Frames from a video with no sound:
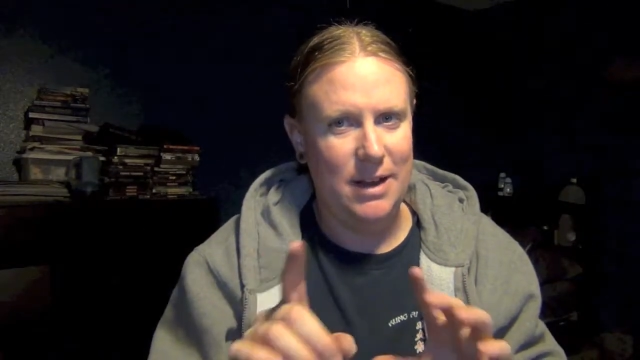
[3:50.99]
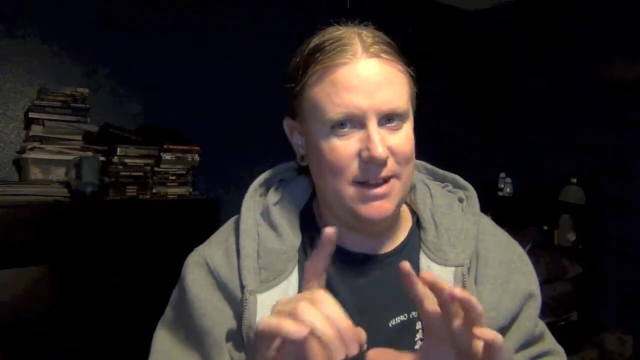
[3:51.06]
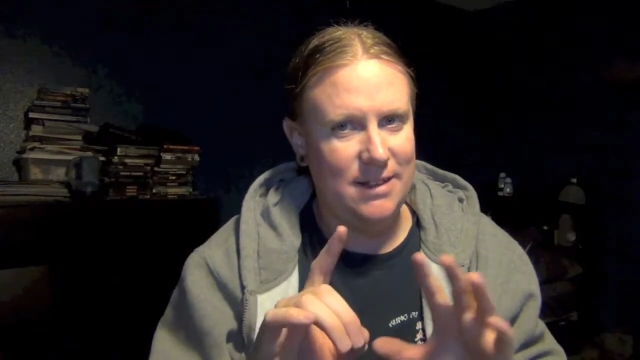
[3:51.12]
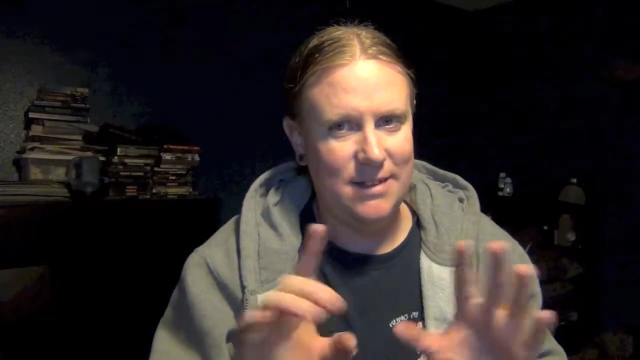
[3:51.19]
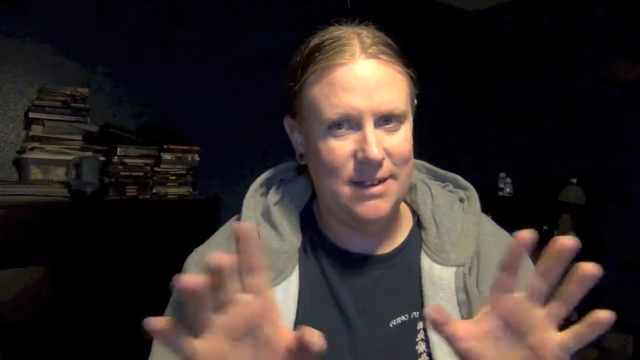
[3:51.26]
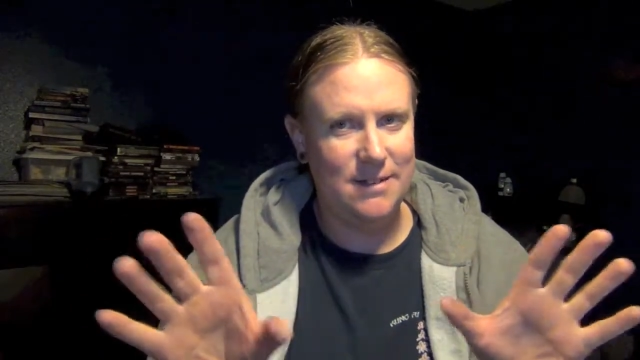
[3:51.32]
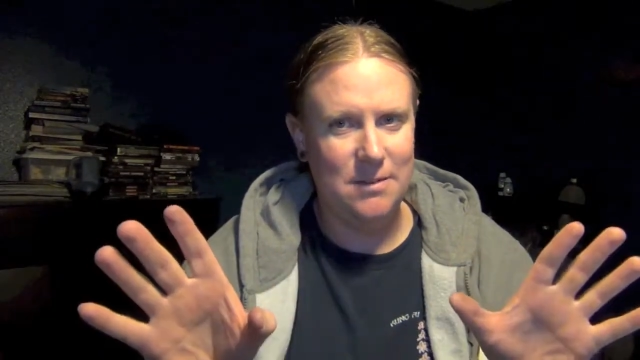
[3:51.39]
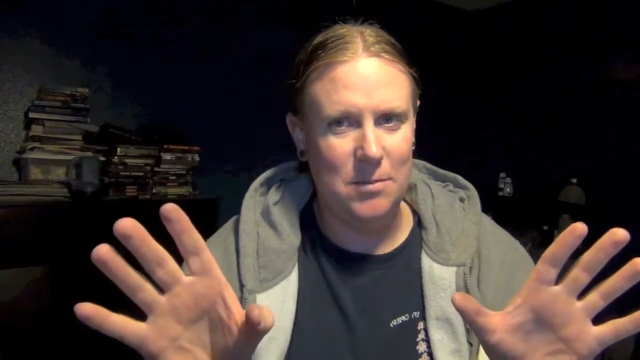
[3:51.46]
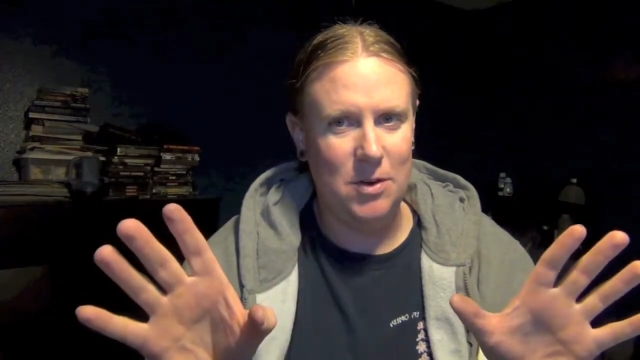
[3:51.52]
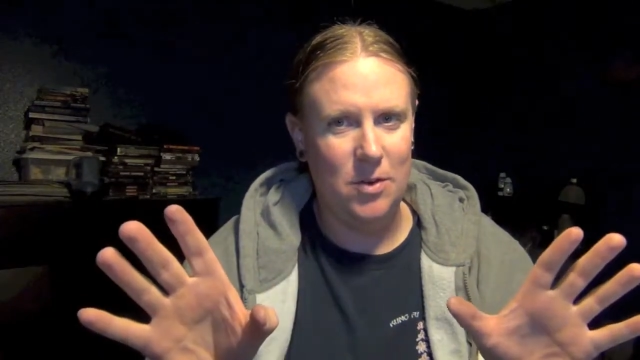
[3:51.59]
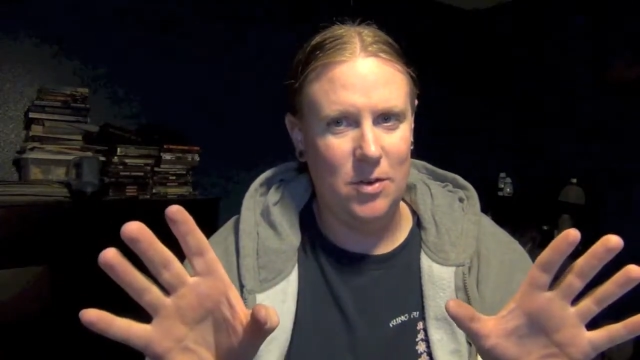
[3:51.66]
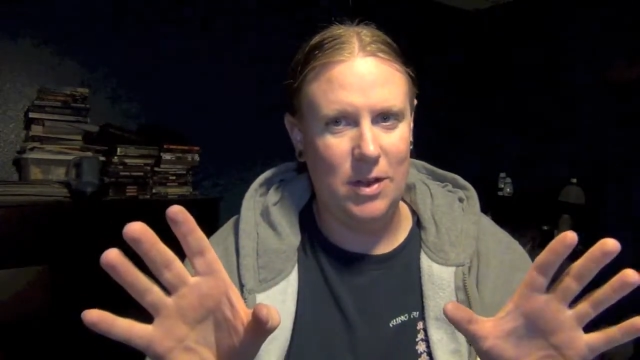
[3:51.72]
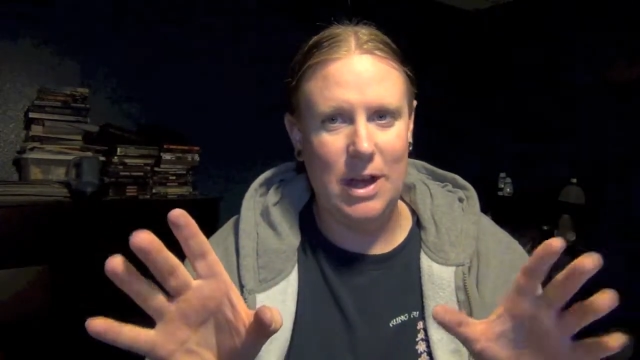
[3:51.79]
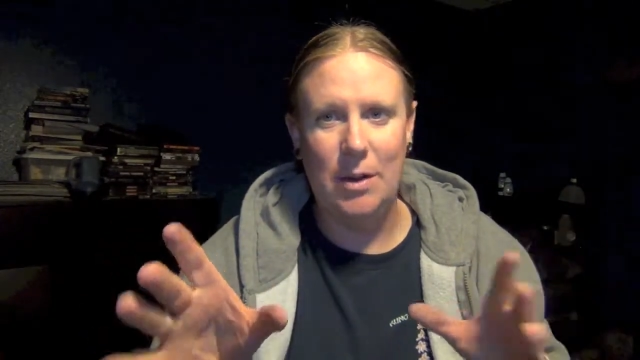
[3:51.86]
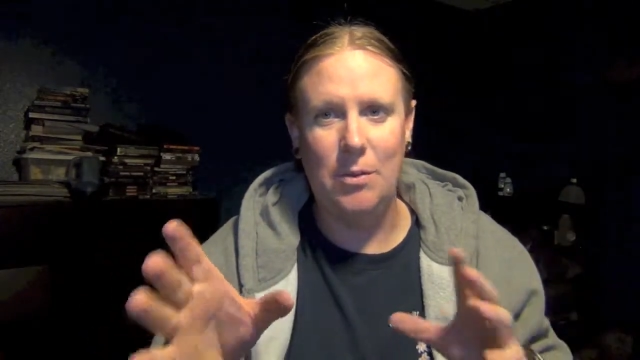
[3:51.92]
It doesn't mean
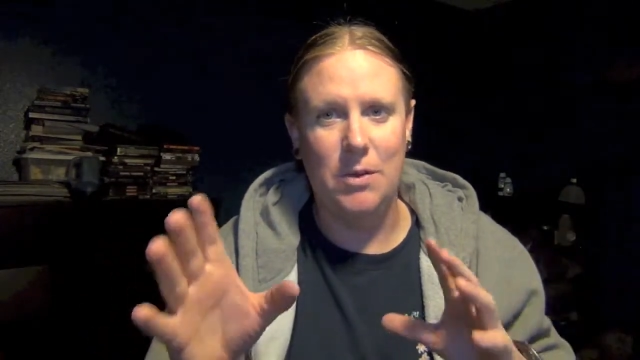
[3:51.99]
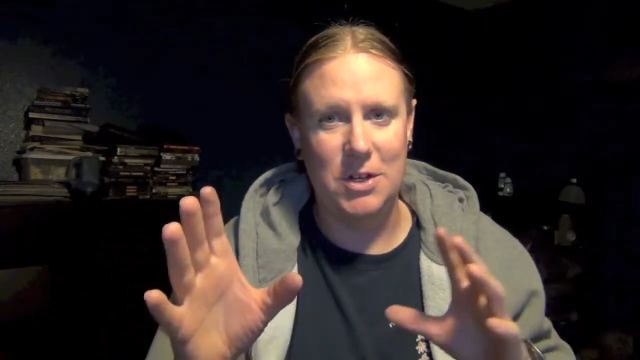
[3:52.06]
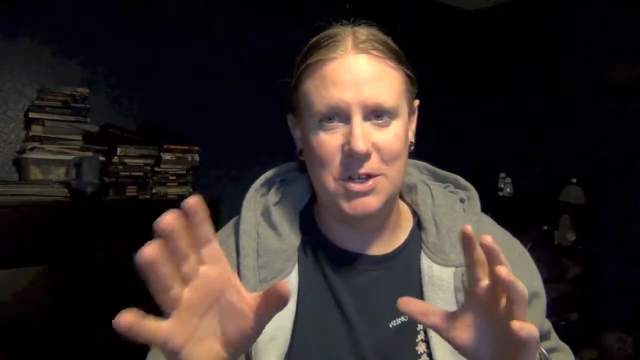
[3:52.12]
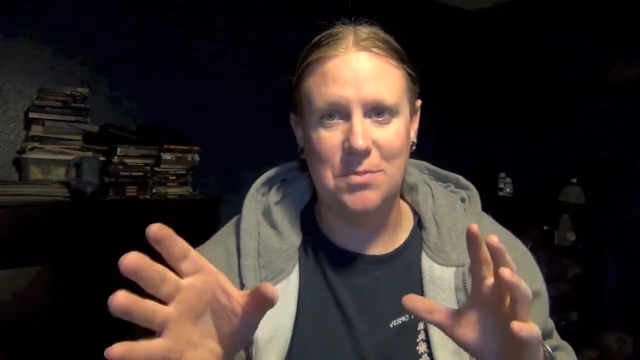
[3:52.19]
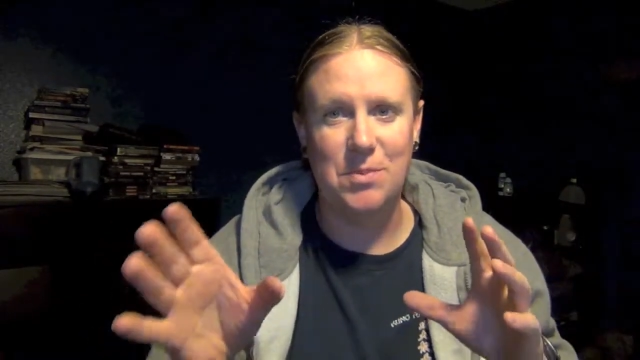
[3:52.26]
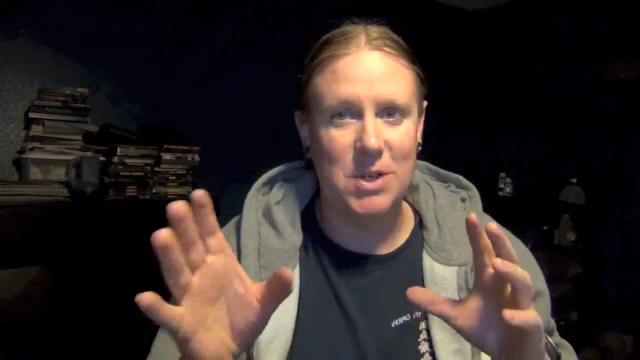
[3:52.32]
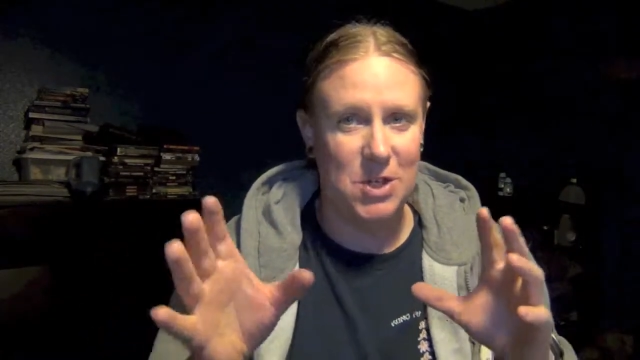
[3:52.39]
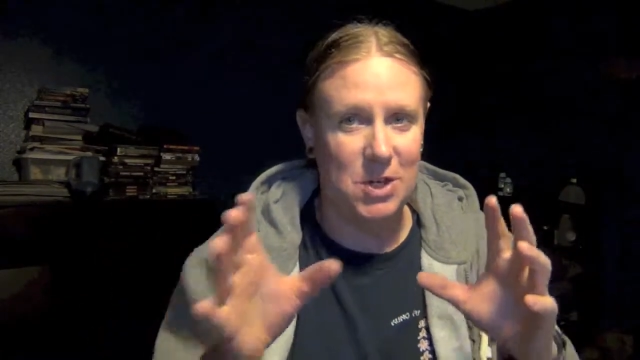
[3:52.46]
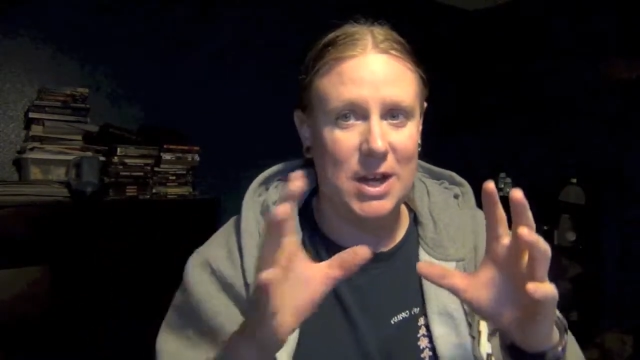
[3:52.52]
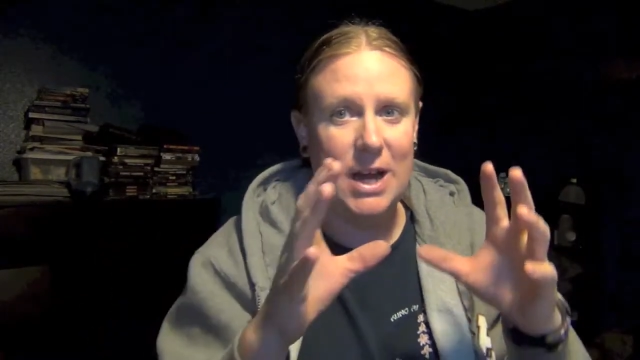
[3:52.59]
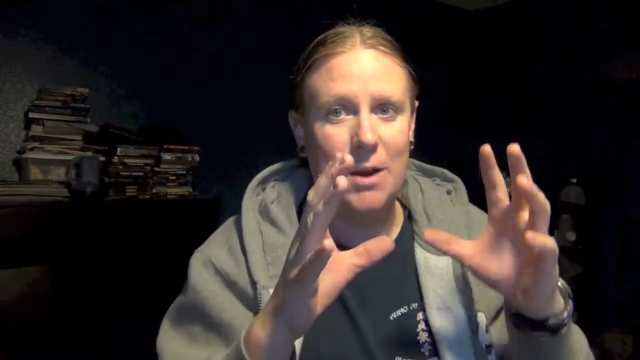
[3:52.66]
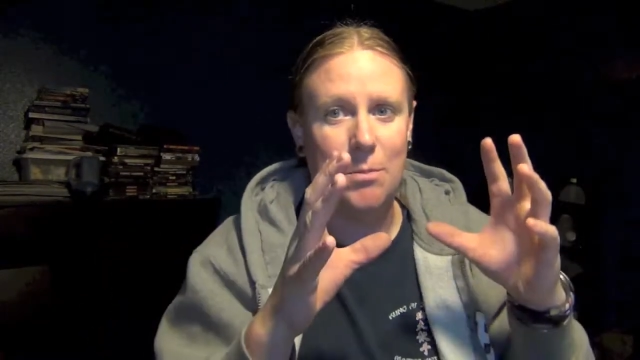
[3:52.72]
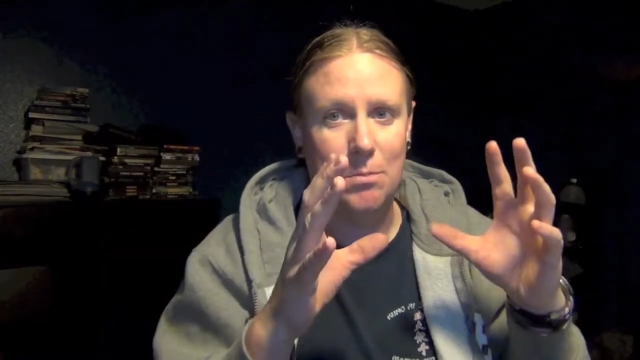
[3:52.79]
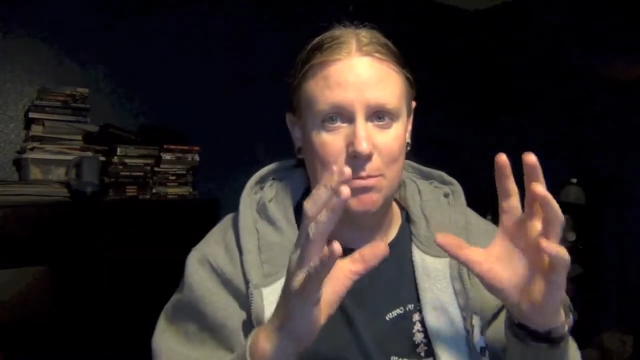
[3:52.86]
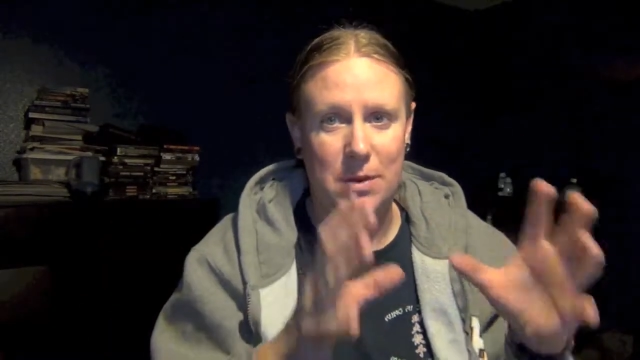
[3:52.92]
reliable, it just means you got a